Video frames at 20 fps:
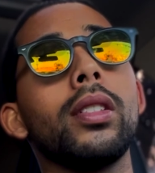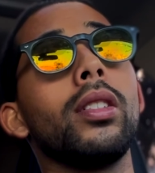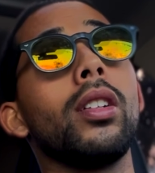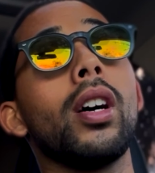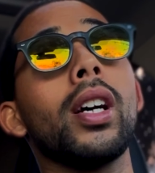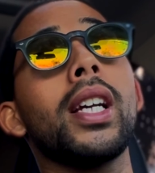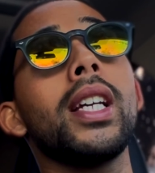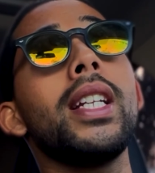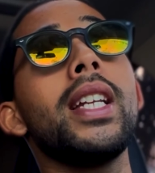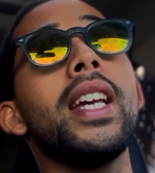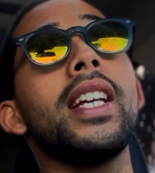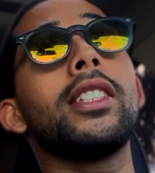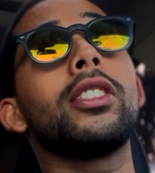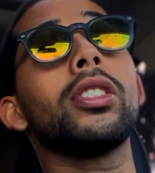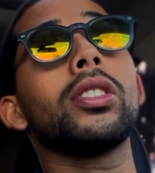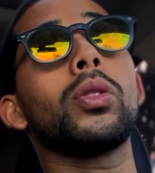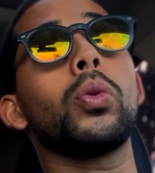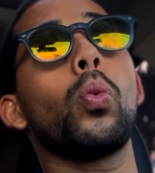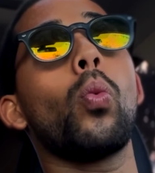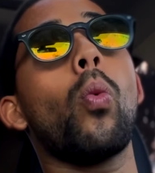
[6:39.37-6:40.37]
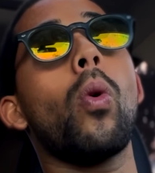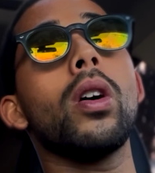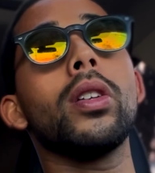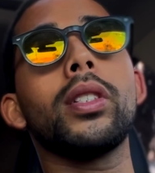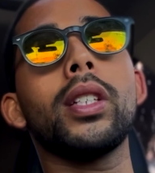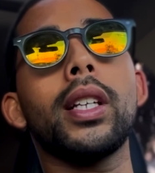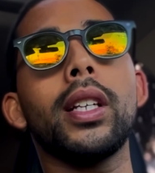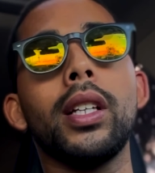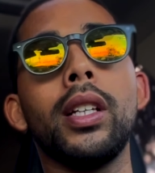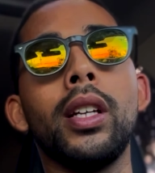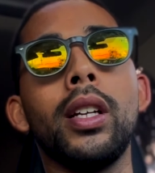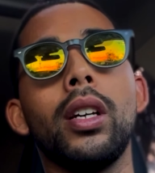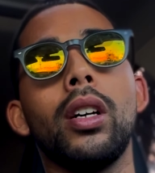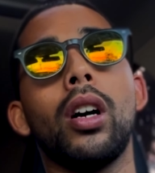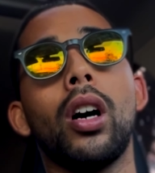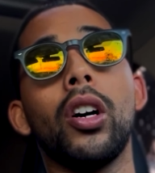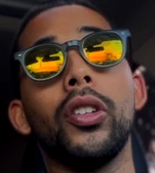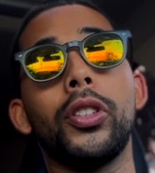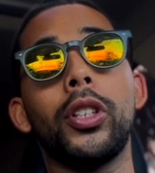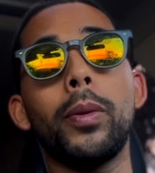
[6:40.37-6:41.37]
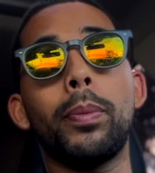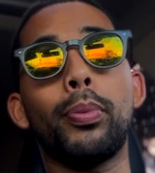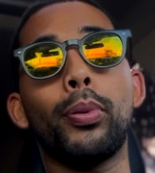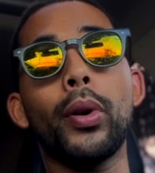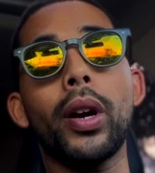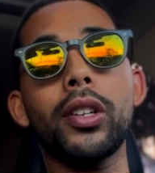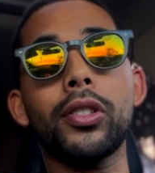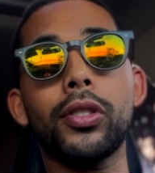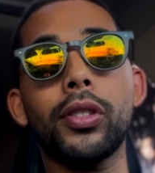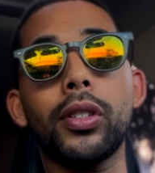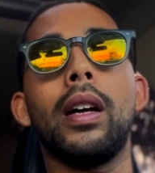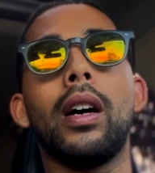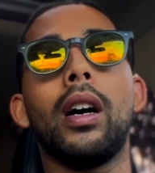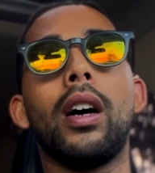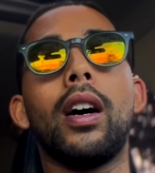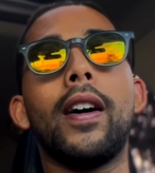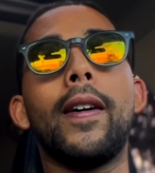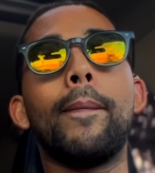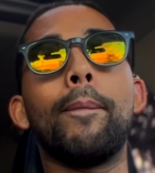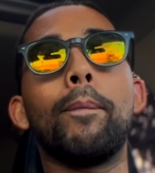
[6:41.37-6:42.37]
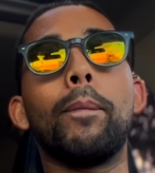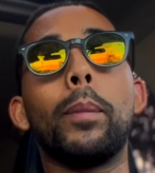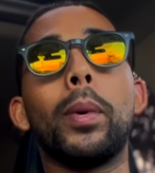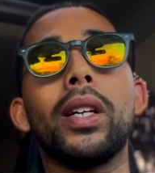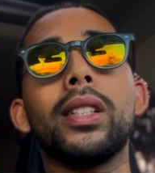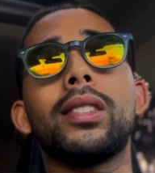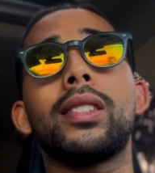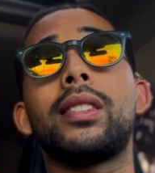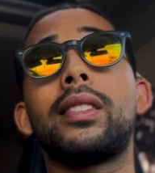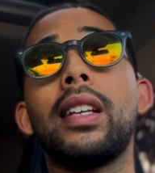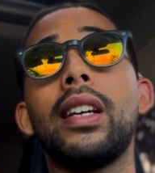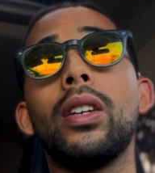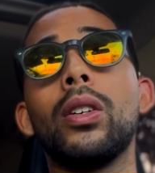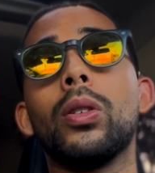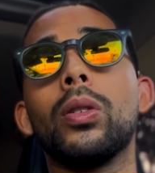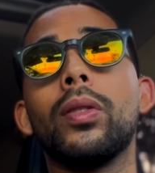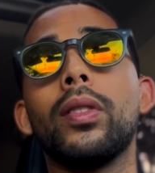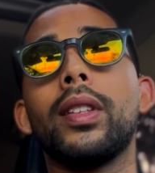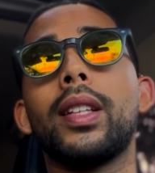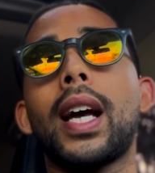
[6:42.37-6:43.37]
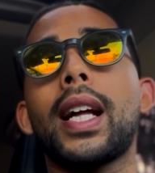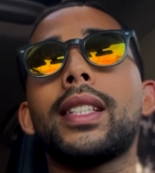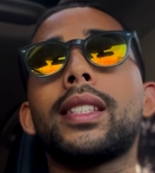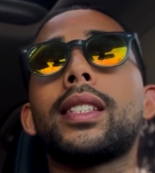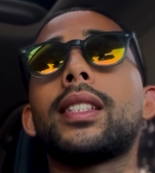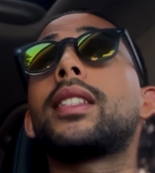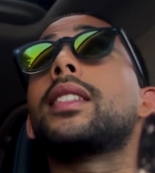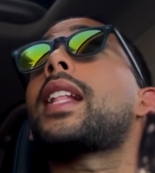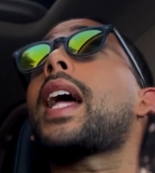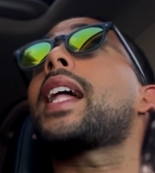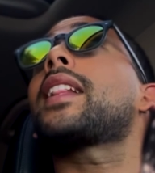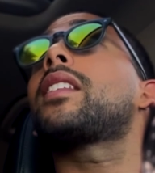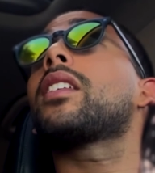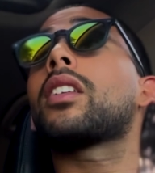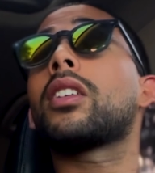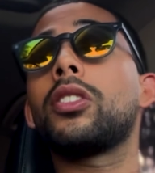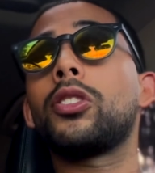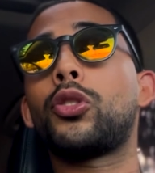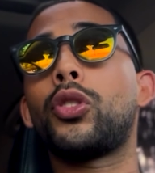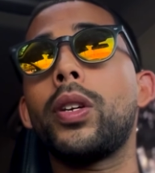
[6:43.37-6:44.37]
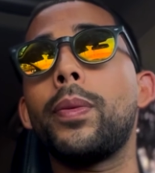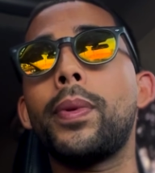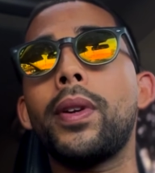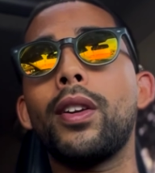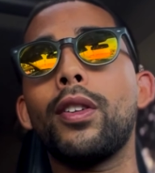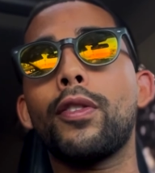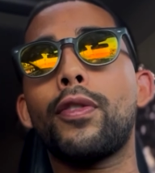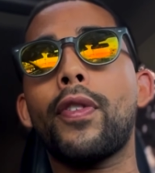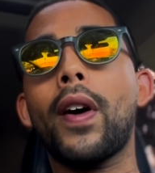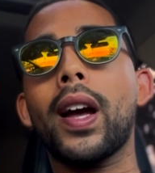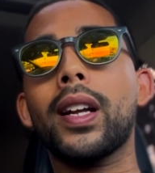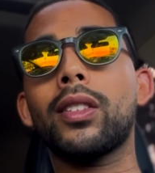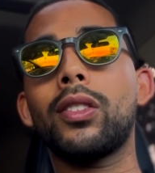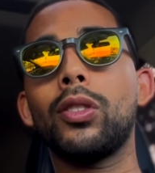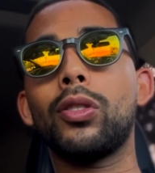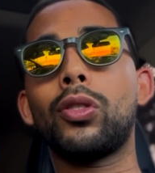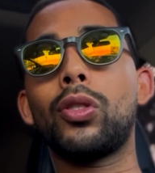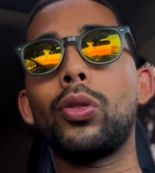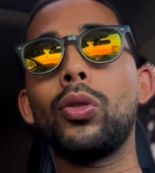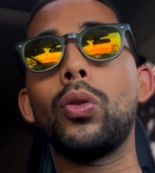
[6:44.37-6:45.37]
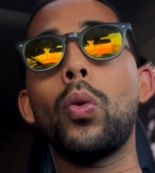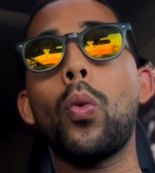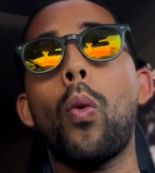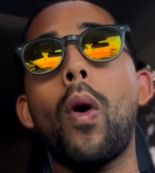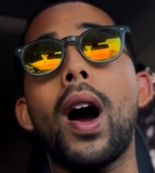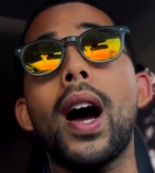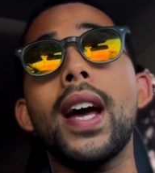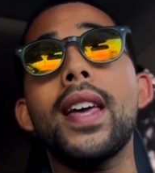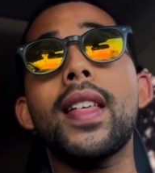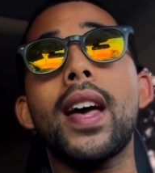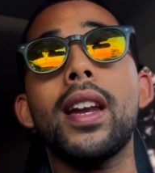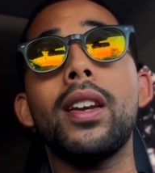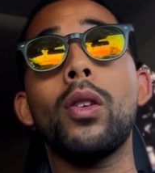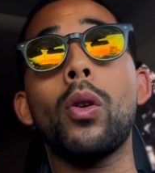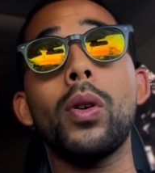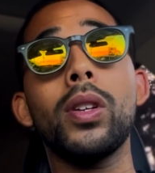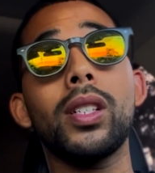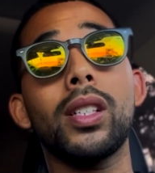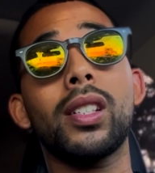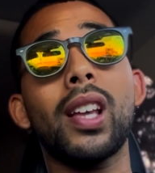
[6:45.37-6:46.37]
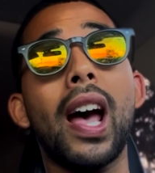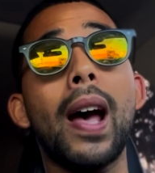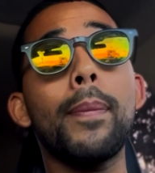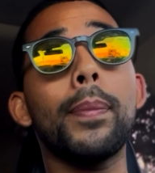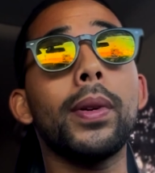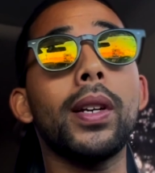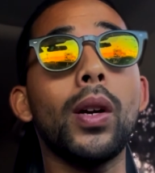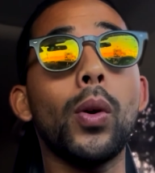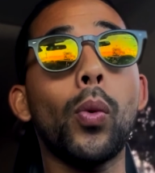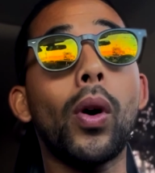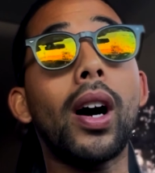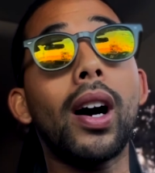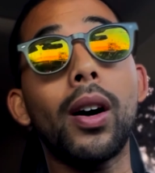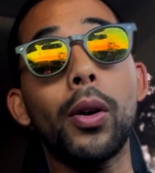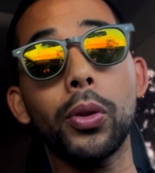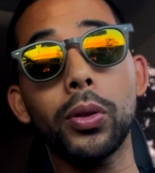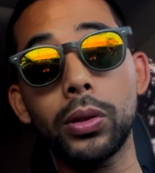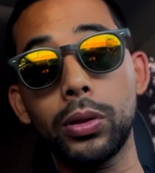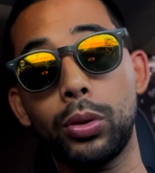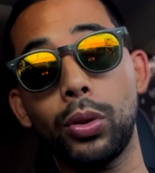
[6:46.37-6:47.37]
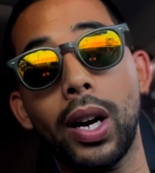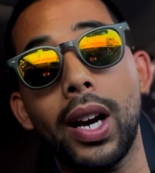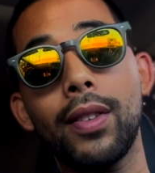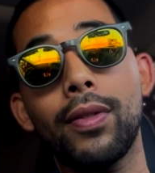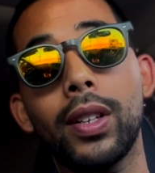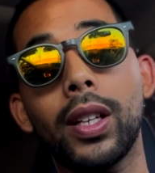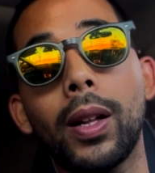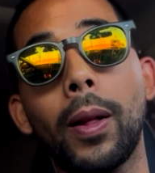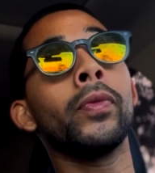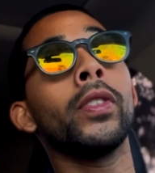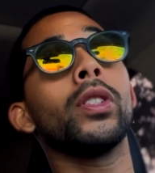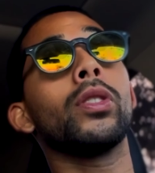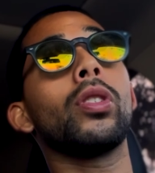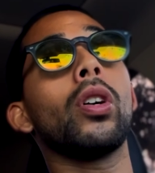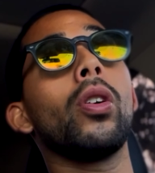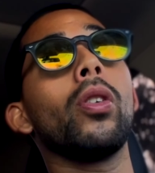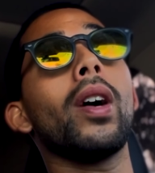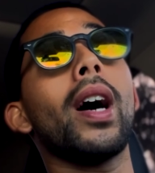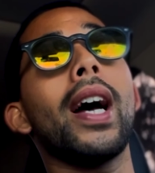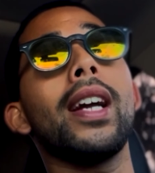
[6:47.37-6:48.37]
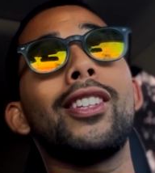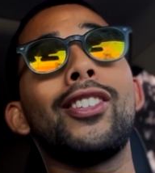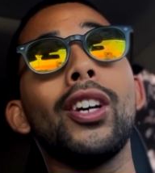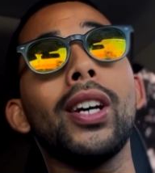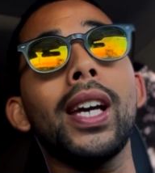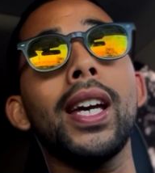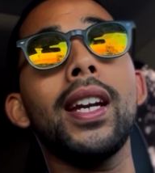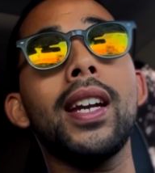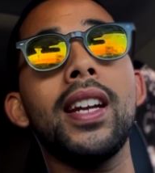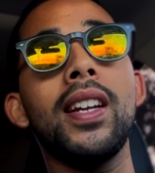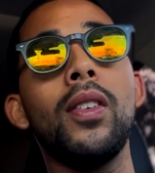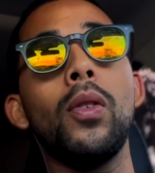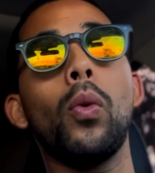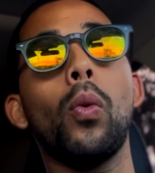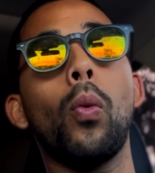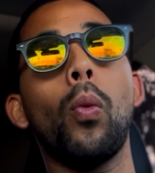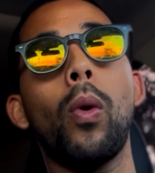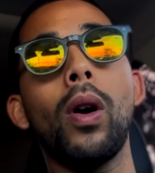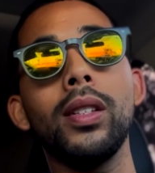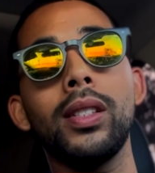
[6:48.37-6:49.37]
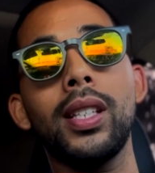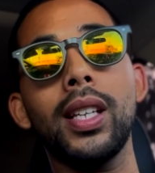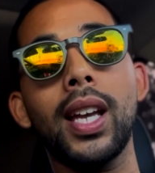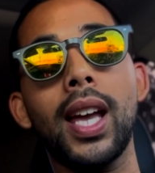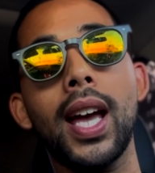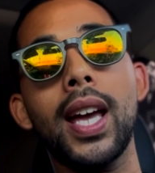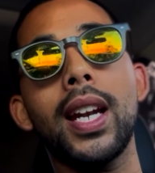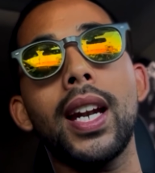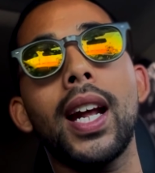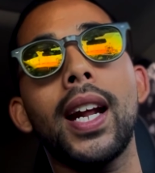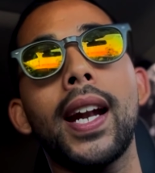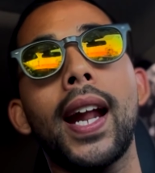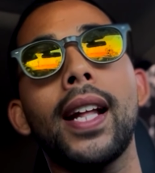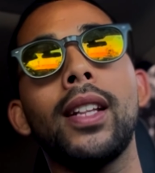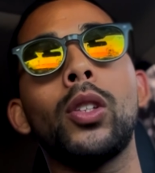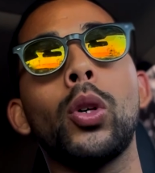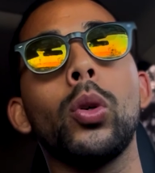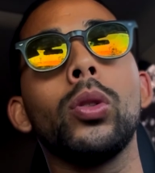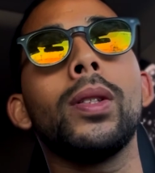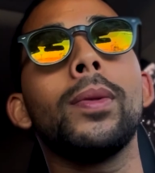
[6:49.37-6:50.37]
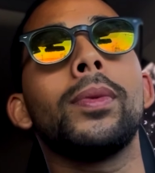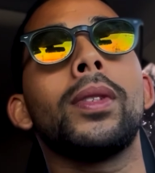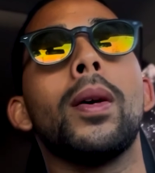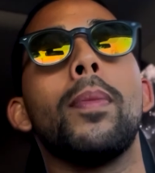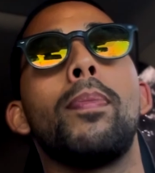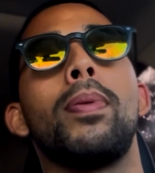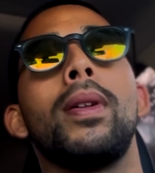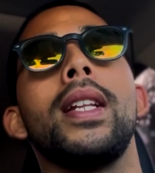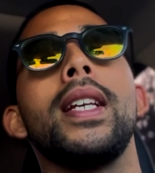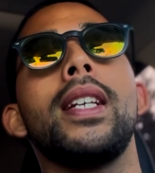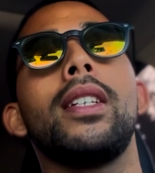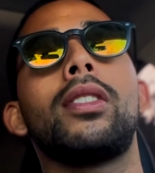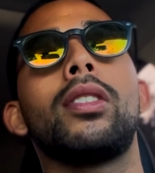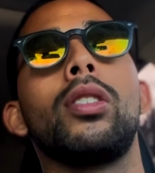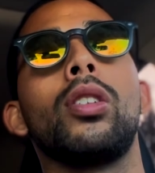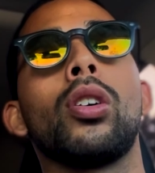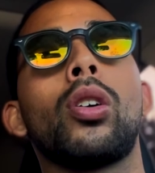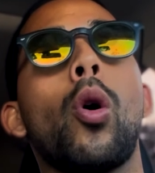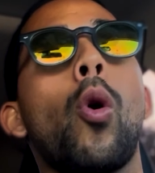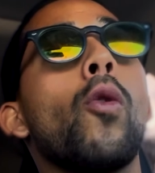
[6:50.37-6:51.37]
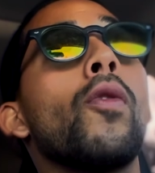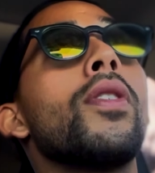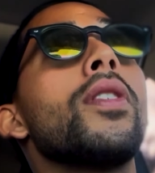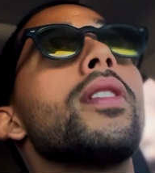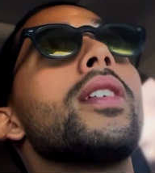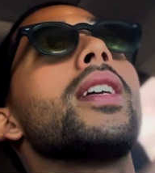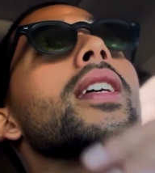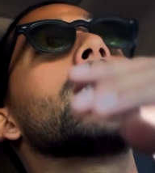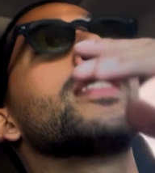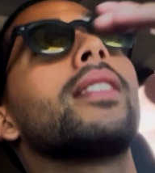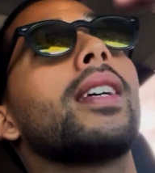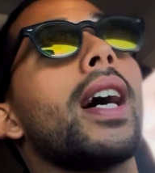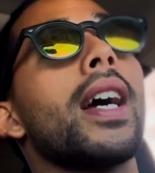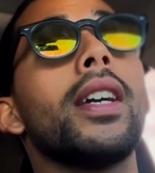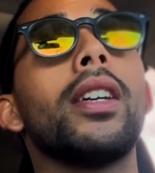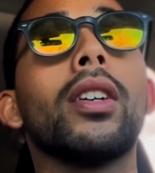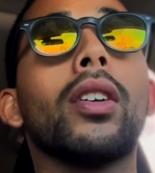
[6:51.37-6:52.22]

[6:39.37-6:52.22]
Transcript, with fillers: luckily it just wasn't under pressure. Um, but still, that's not the contributing factor to why that noise is happening while I was driving. So I took it in once again and I told them to please look over the entire